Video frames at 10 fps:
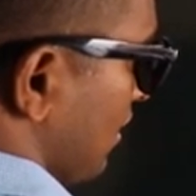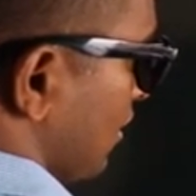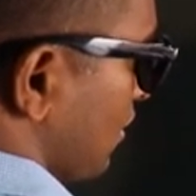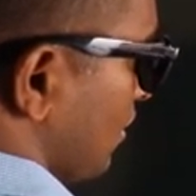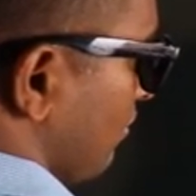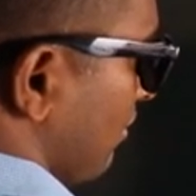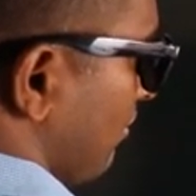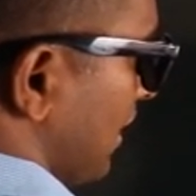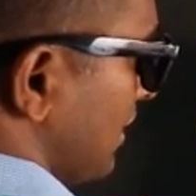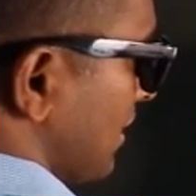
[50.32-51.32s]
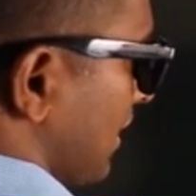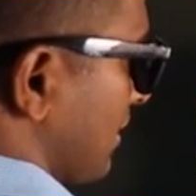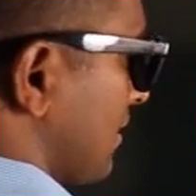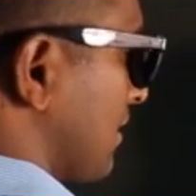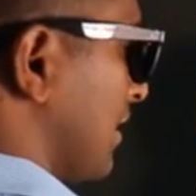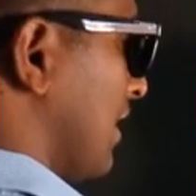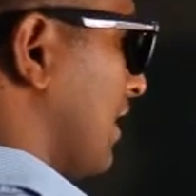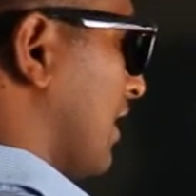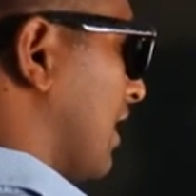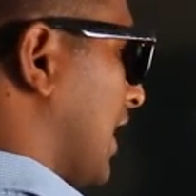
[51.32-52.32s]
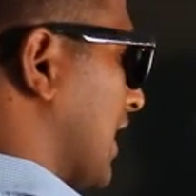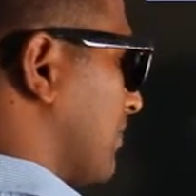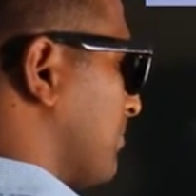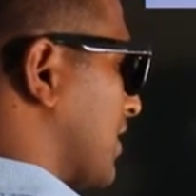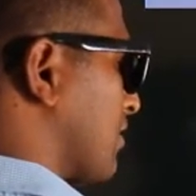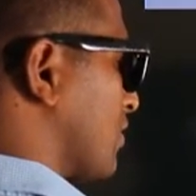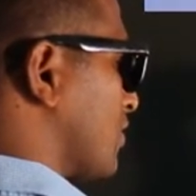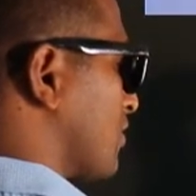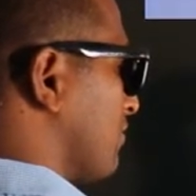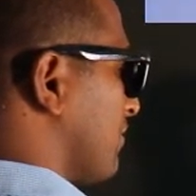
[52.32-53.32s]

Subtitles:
so 56. A number close to